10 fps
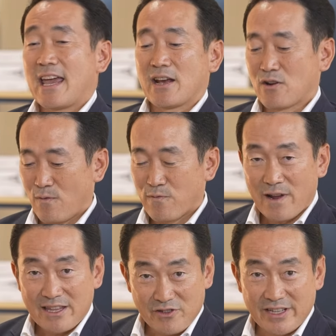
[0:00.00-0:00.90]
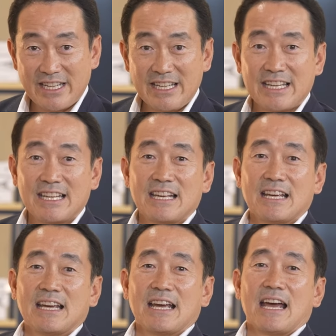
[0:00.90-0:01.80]
eco-friendly,
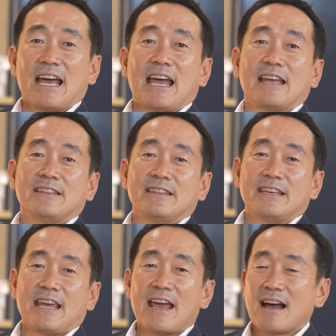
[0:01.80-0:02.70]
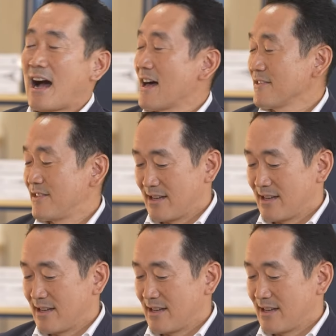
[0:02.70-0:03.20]
and enhance